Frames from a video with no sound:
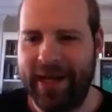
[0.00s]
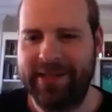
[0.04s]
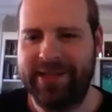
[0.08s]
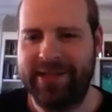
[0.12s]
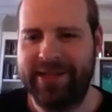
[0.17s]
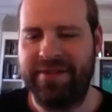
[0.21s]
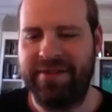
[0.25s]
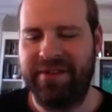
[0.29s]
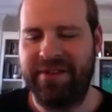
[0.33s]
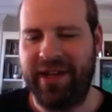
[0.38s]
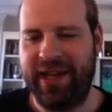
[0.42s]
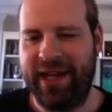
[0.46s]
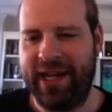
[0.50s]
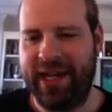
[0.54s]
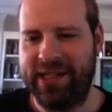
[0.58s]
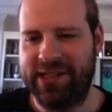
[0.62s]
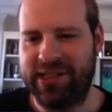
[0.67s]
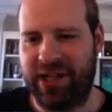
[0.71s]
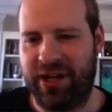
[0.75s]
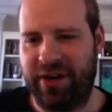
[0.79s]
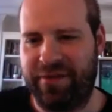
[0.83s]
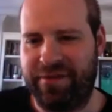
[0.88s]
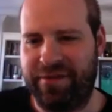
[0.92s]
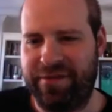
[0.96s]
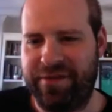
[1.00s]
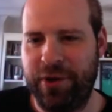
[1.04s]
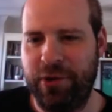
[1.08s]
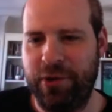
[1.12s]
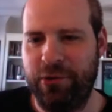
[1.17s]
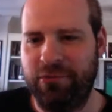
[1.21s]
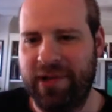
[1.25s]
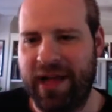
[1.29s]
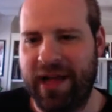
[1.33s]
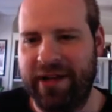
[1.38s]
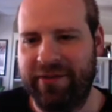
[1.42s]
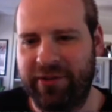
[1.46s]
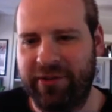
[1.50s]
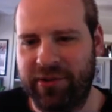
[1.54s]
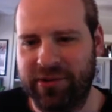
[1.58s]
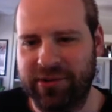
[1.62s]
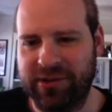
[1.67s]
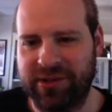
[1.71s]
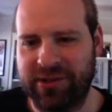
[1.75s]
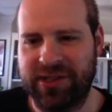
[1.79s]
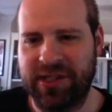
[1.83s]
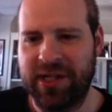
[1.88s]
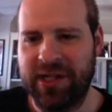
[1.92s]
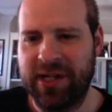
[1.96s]
definitely hits on a few
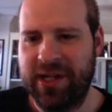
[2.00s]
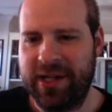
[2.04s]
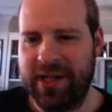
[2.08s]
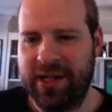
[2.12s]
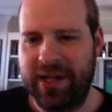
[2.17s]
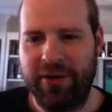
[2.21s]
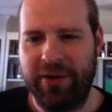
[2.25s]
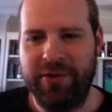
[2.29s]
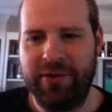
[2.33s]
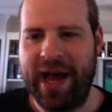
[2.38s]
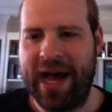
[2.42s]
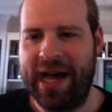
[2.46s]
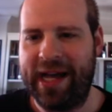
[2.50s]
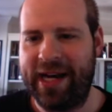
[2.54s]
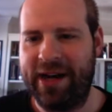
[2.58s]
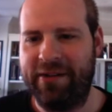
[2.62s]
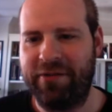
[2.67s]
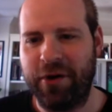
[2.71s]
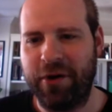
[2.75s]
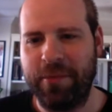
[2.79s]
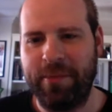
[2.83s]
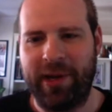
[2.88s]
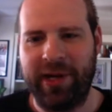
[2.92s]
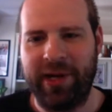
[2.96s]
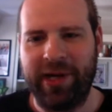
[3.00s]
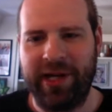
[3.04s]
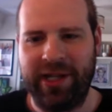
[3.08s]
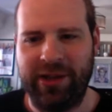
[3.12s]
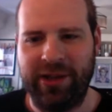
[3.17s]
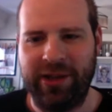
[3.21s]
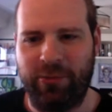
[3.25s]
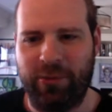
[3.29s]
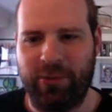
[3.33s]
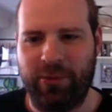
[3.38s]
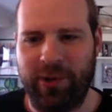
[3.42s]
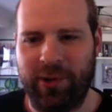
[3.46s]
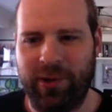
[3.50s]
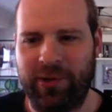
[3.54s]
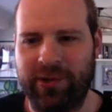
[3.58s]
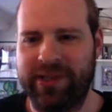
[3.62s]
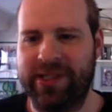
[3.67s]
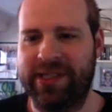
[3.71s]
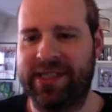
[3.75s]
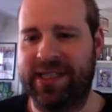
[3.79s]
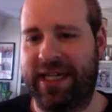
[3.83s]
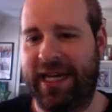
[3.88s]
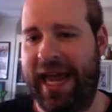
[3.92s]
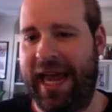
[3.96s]
levels. Not everybody in the world is
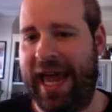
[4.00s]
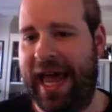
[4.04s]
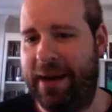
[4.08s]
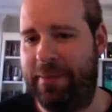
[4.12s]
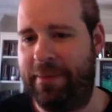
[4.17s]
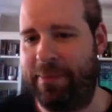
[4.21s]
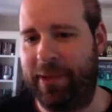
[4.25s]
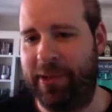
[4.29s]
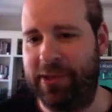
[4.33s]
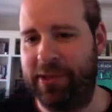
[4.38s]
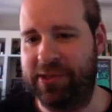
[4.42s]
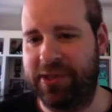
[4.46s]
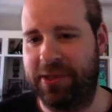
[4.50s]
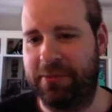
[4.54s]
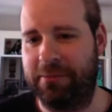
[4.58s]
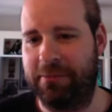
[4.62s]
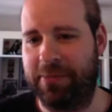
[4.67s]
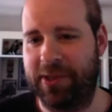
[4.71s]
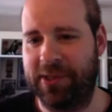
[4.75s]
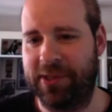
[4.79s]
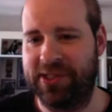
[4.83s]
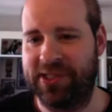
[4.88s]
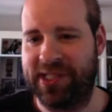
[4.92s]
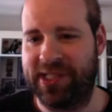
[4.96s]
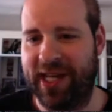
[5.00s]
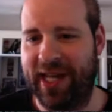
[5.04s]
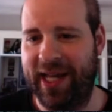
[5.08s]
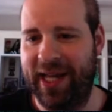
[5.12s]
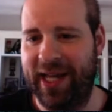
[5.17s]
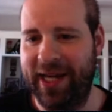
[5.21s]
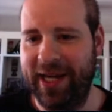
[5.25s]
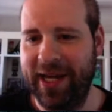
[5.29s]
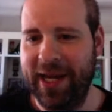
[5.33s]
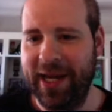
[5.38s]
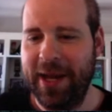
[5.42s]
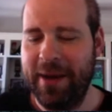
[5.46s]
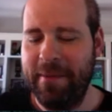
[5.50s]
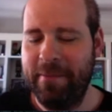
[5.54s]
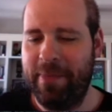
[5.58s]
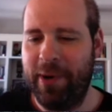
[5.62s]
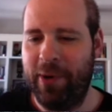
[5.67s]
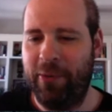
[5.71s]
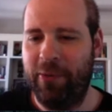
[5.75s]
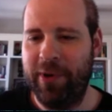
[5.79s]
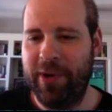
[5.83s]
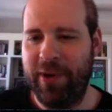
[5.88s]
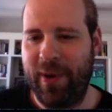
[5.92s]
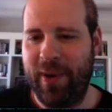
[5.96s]
a cat person per se, but
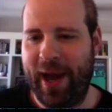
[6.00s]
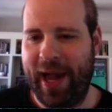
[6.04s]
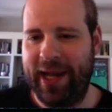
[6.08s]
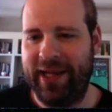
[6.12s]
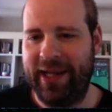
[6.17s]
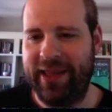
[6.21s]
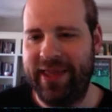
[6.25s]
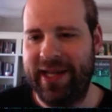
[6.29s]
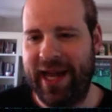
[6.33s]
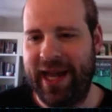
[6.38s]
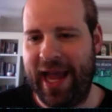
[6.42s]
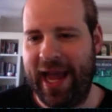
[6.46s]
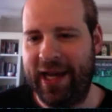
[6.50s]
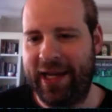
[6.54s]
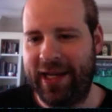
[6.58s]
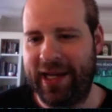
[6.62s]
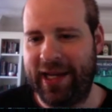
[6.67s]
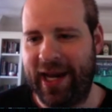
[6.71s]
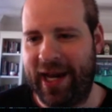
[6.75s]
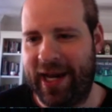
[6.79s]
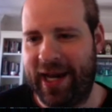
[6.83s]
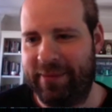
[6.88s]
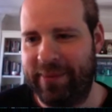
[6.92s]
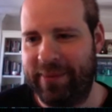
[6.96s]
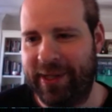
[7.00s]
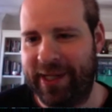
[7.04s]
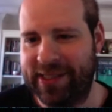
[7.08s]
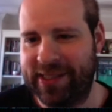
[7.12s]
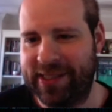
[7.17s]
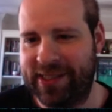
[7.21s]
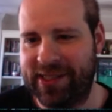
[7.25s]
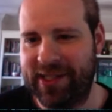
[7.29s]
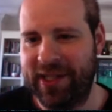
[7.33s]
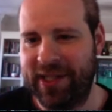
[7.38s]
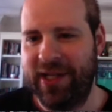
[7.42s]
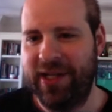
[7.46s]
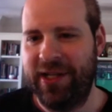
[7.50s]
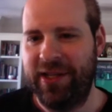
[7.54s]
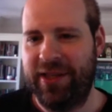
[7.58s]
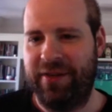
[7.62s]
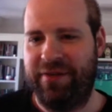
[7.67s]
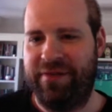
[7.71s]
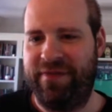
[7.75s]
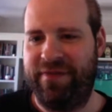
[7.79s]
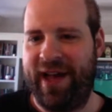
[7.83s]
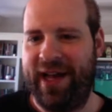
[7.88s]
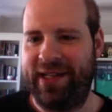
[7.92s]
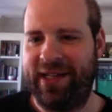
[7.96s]
when you add in the economics, the
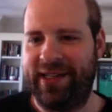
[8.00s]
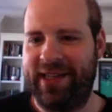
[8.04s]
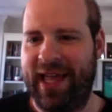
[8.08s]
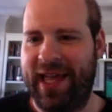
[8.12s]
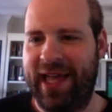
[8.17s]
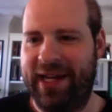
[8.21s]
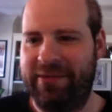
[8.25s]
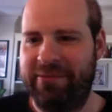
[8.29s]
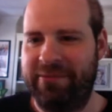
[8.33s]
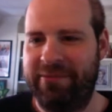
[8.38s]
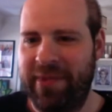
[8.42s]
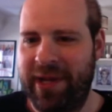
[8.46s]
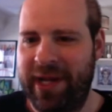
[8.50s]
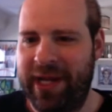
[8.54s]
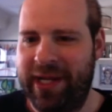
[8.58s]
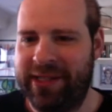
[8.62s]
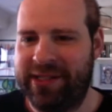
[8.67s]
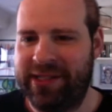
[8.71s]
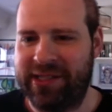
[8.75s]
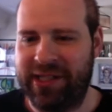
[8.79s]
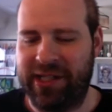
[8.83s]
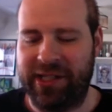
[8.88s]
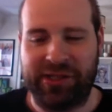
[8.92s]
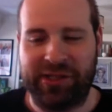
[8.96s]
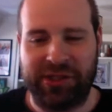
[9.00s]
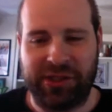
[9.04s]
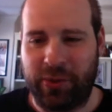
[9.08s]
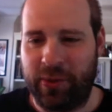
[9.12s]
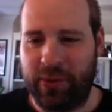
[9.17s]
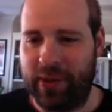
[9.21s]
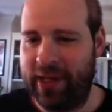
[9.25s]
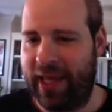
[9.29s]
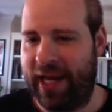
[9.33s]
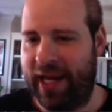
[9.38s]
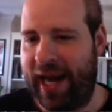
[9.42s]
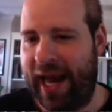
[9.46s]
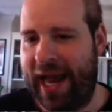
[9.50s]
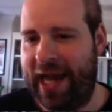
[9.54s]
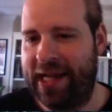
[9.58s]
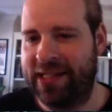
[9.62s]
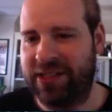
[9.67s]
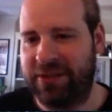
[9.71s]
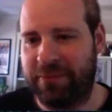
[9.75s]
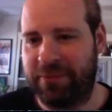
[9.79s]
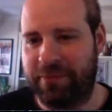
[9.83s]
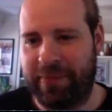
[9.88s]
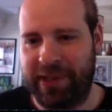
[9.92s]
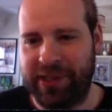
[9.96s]
fact that it's a story that
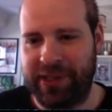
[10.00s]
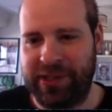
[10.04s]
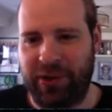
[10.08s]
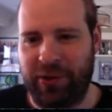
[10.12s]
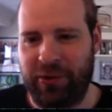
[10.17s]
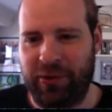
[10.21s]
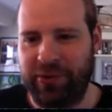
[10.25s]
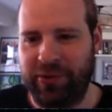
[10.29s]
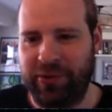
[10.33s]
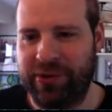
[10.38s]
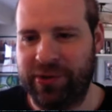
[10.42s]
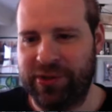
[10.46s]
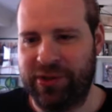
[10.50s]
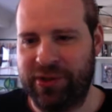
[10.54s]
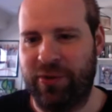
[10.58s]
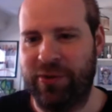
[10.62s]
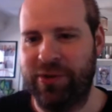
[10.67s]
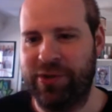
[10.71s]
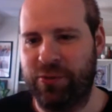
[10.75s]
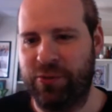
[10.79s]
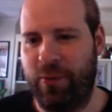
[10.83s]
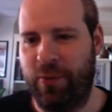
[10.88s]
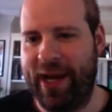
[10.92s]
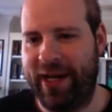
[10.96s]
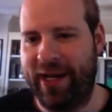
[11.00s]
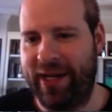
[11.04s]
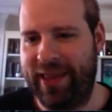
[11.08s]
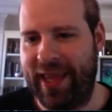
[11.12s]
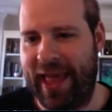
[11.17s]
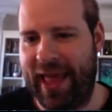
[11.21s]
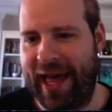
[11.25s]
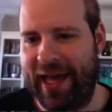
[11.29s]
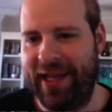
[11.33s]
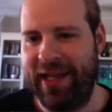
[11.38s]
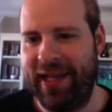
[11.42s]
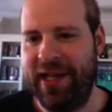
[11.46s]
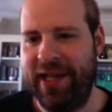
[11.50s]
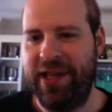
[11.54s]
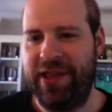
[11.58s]
hasn't been told, always weight in that.